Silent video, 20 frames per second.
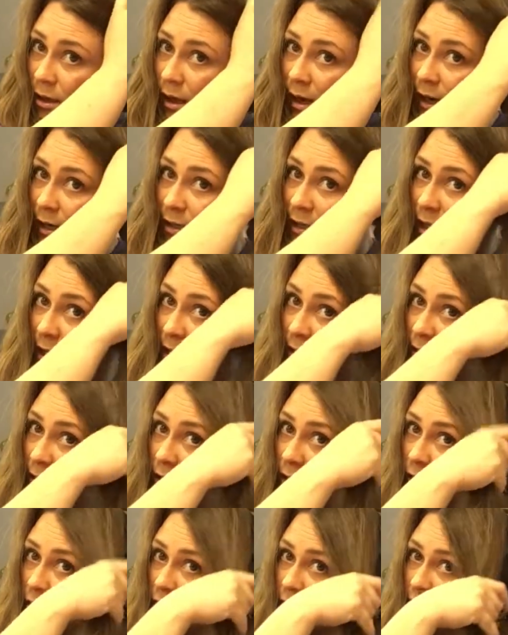I
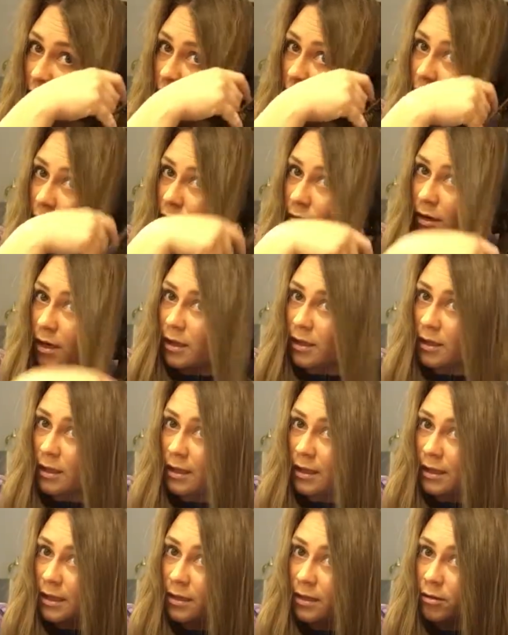tend to just do a
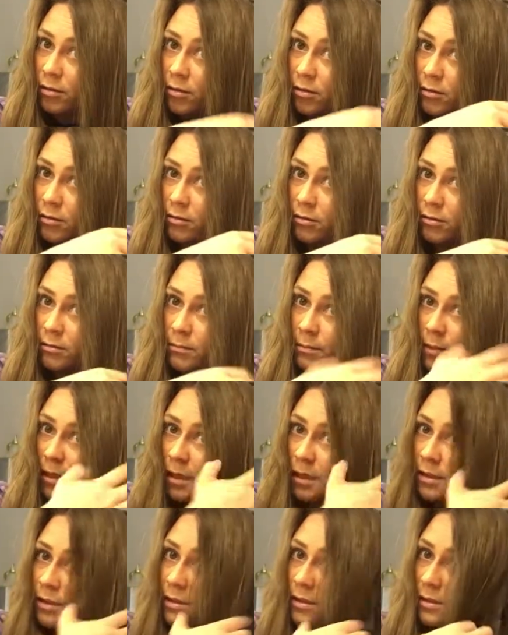little
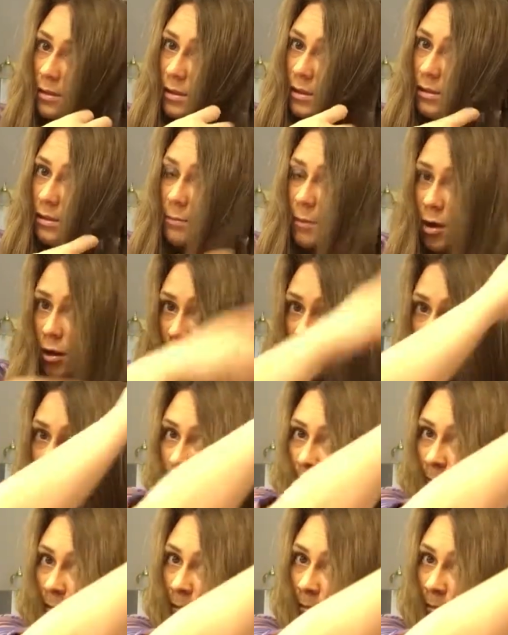bit smaller.